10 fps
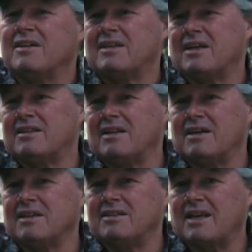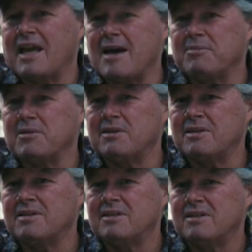that, that, that happened
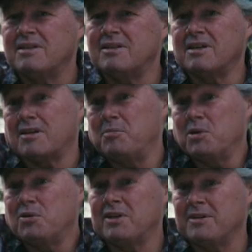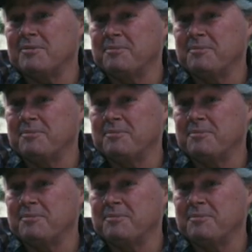in the community.